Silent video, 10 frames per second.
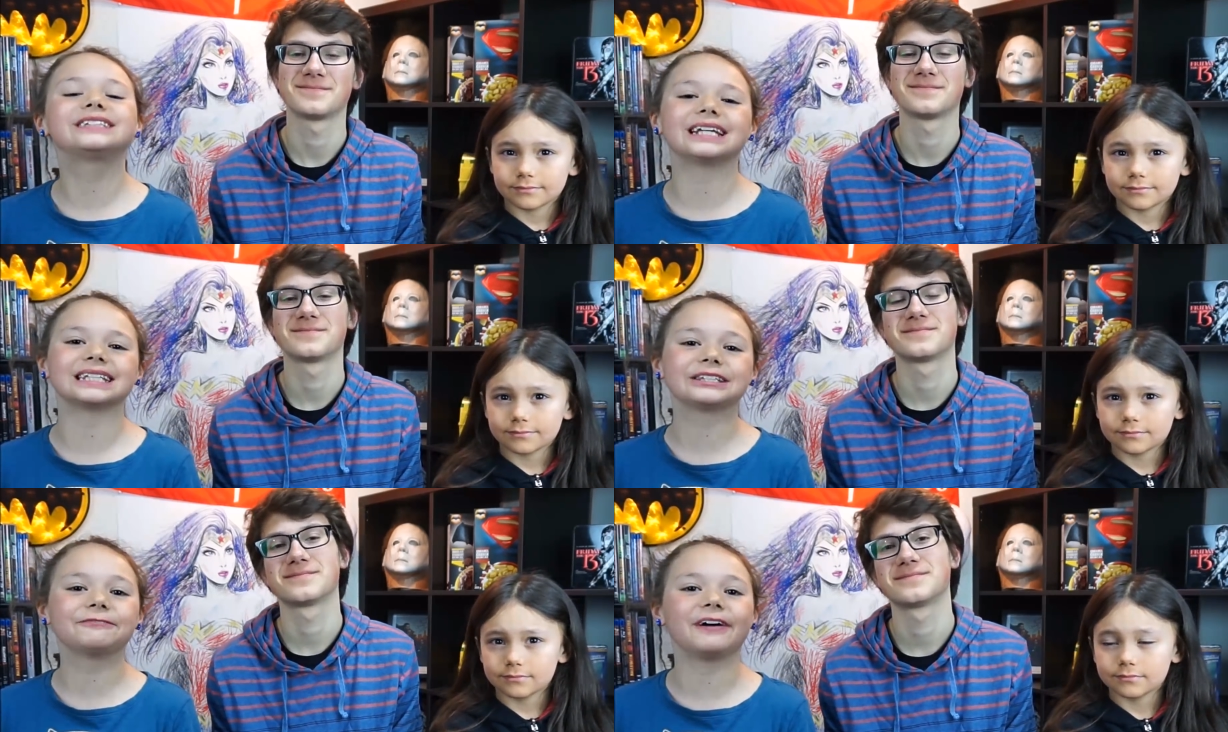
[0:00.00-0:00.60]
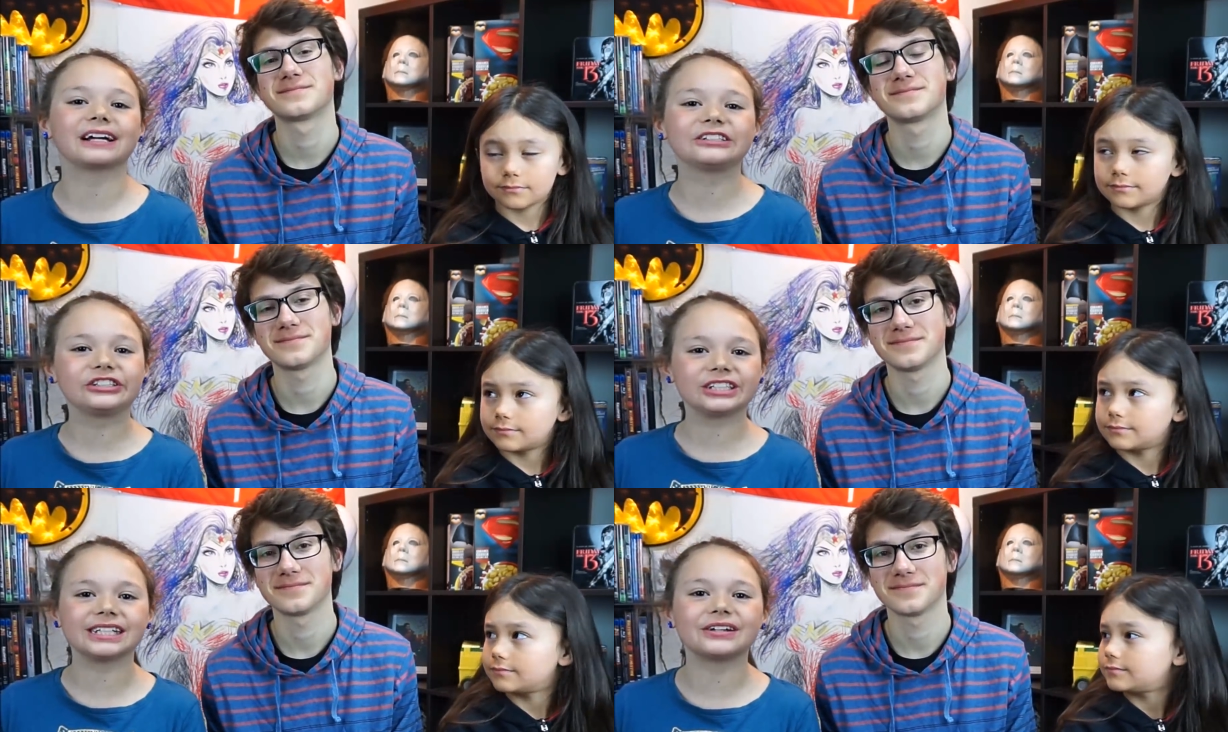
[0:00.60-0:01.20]

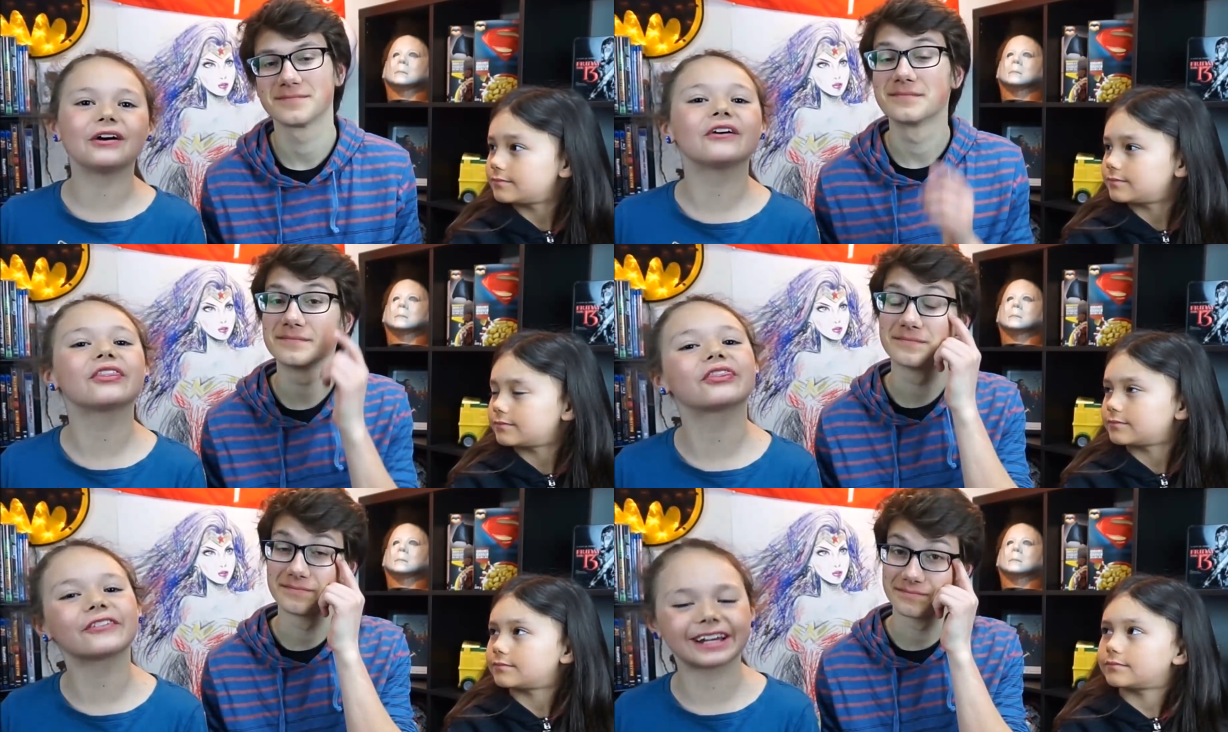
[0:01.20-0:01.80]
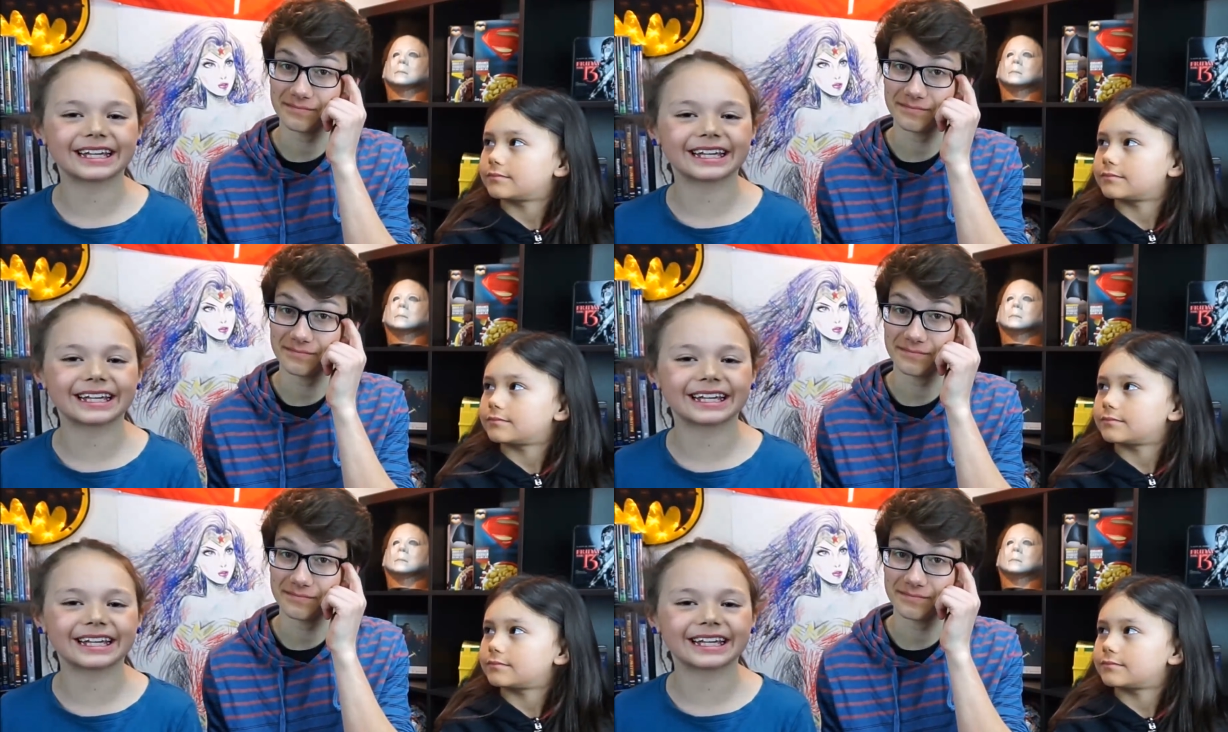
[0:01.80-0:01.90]
Speaker 1: Dysfunctional 3.